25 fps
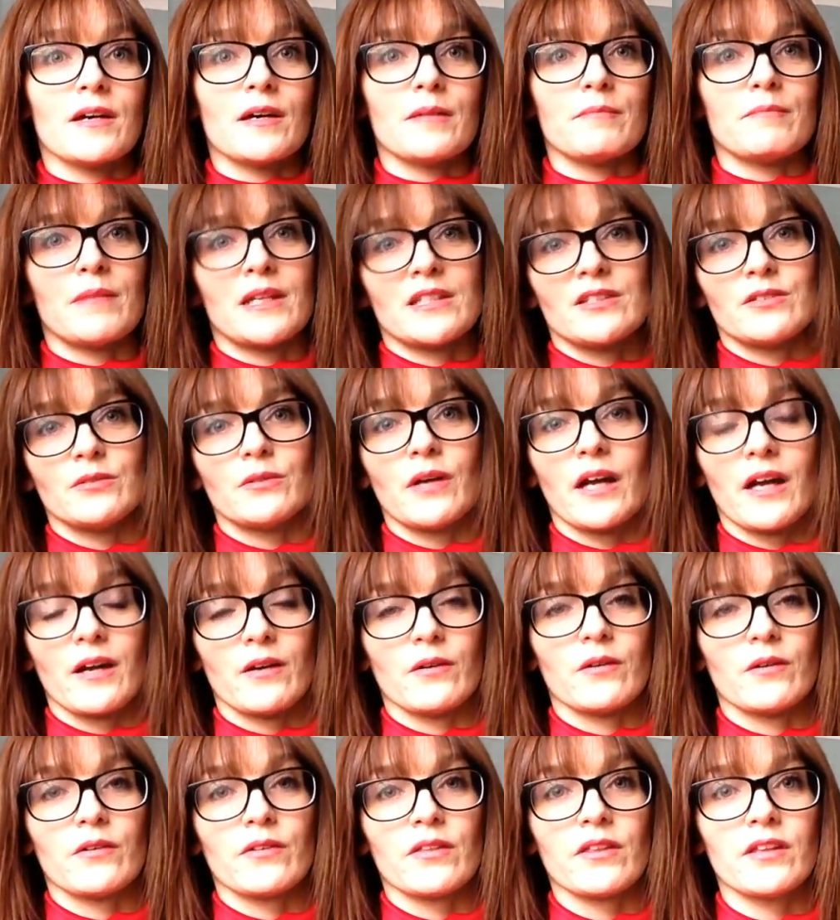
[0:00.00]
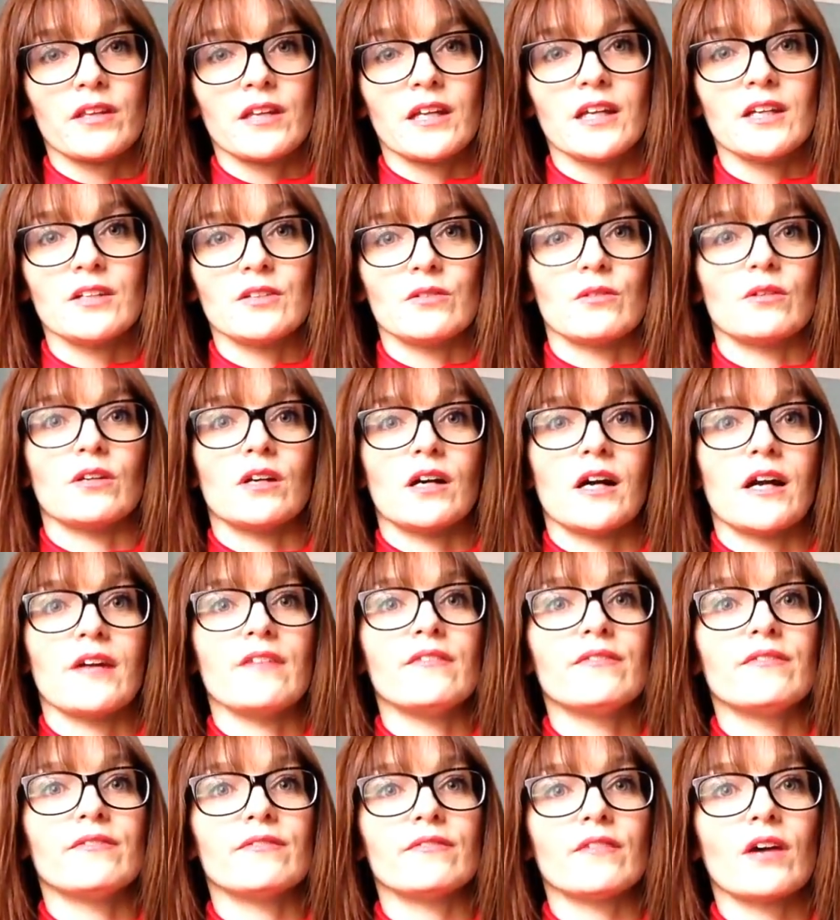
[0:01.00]
mental health in your
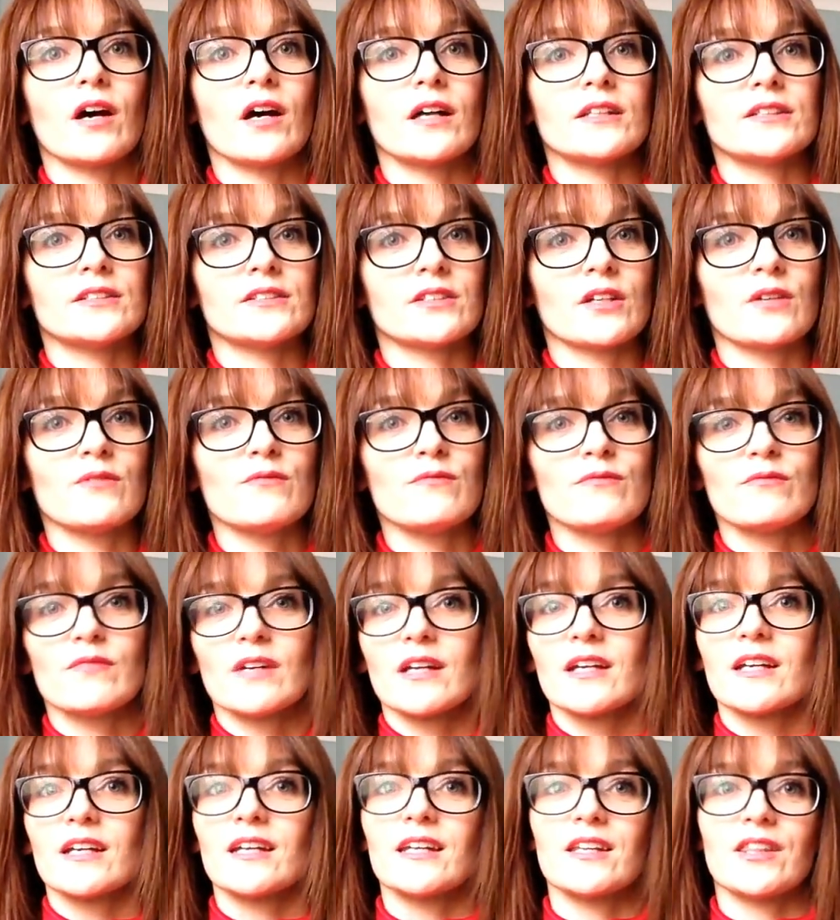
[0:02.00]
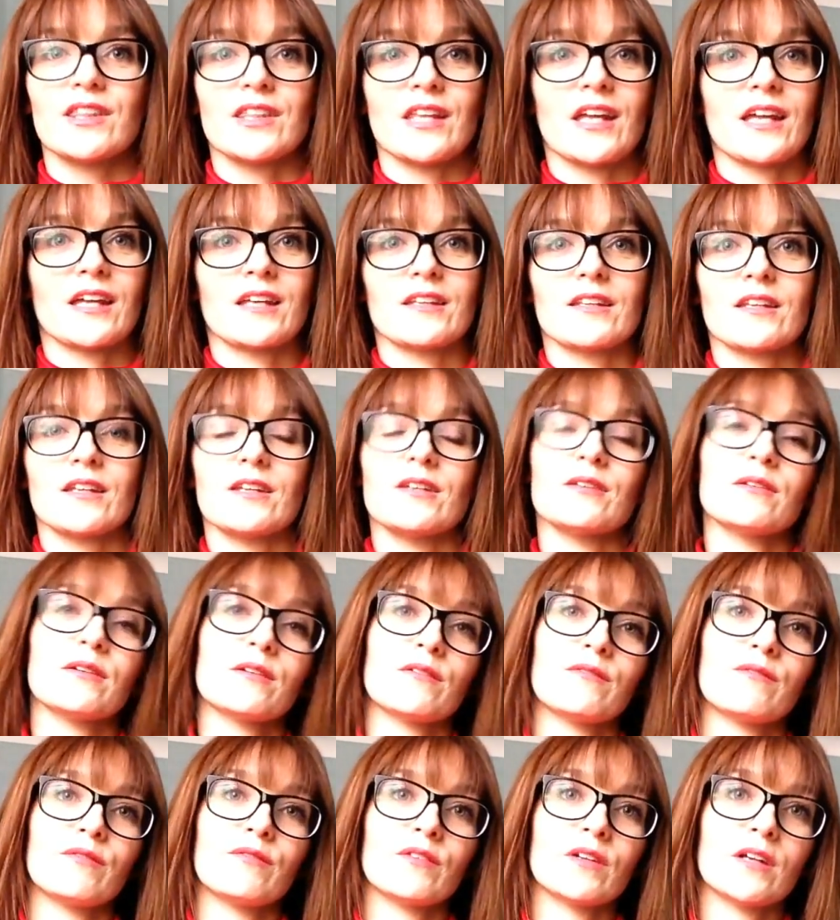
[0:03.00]
life, I don't really think that you
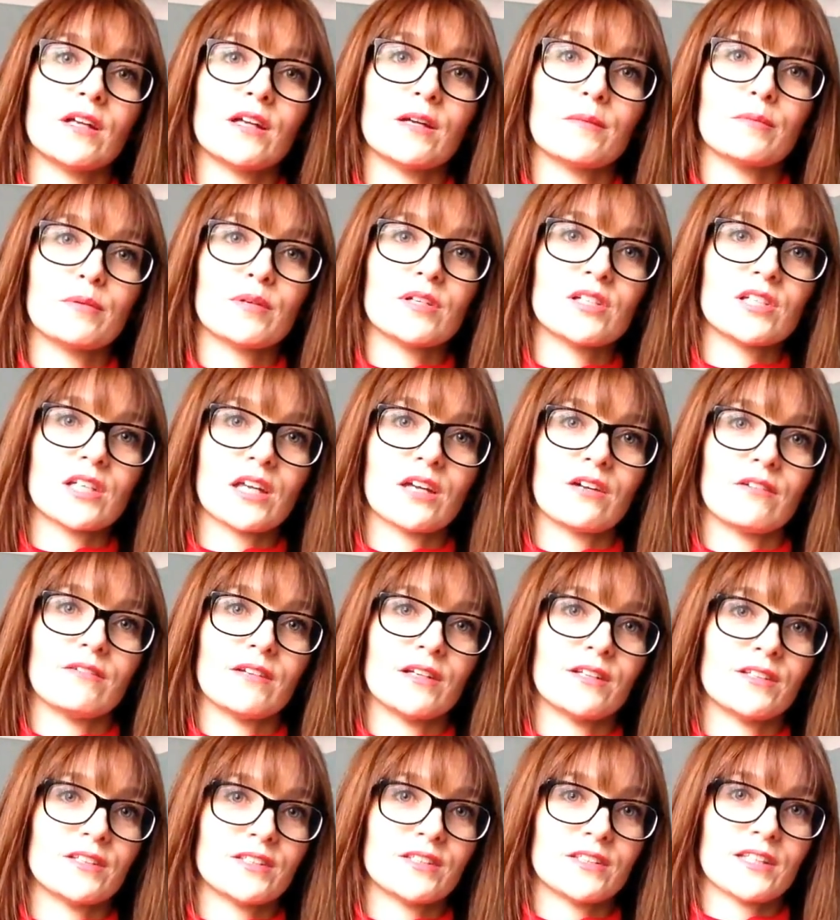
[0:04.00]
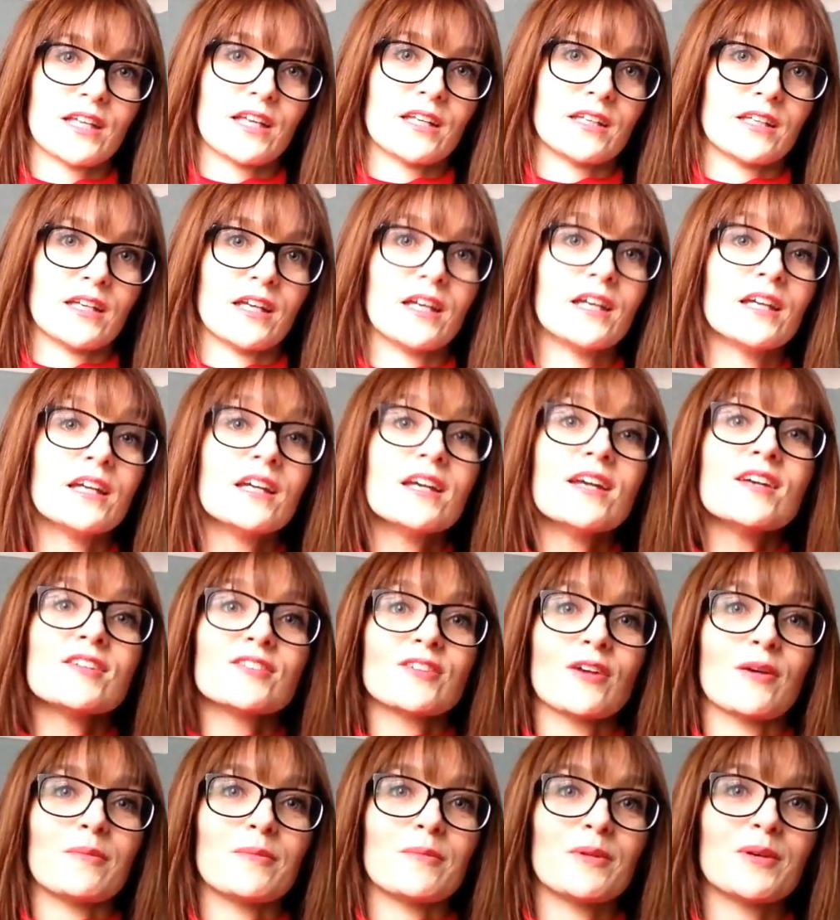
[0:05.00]
can fully appreciate or understand it.
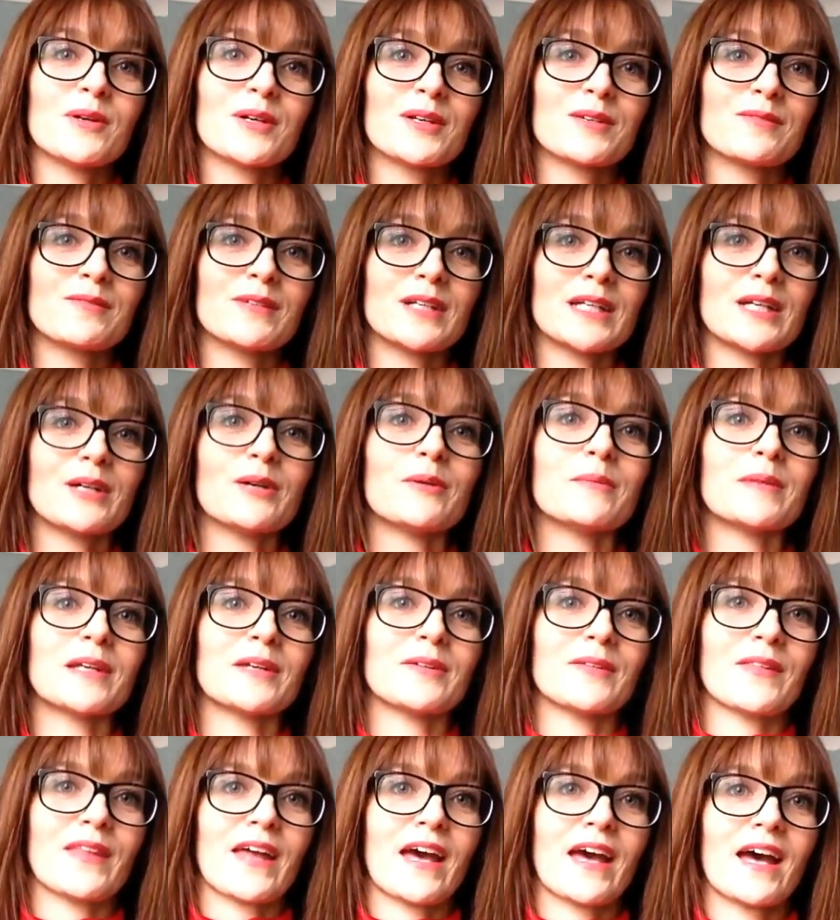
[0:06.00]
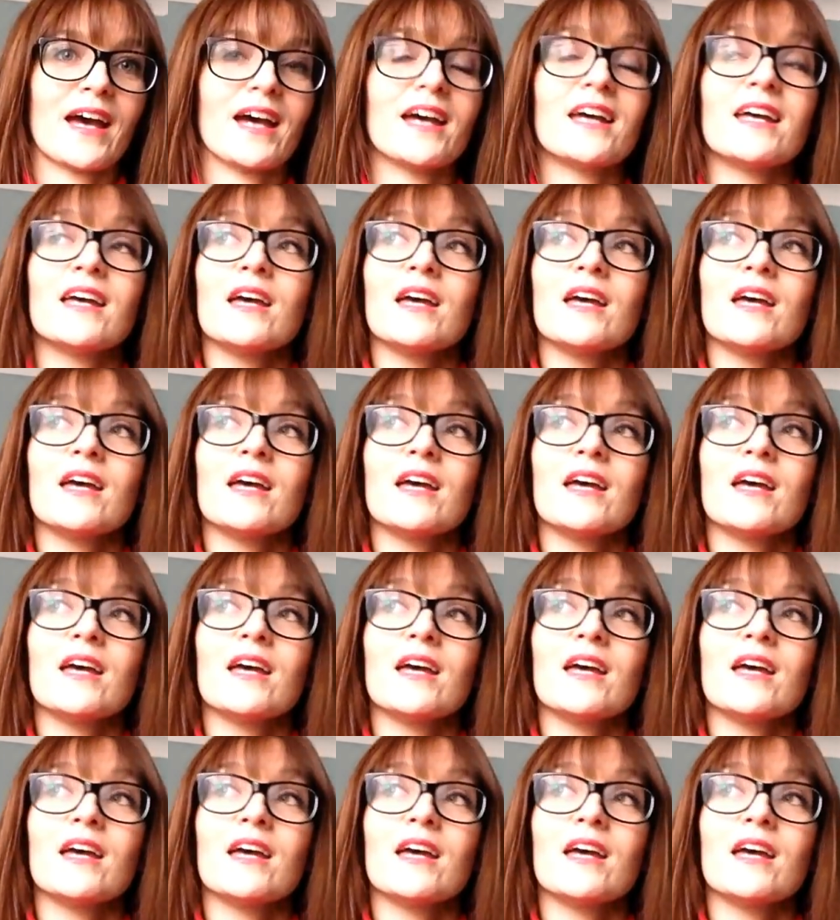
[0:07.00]
So I'm not going to really comment on that.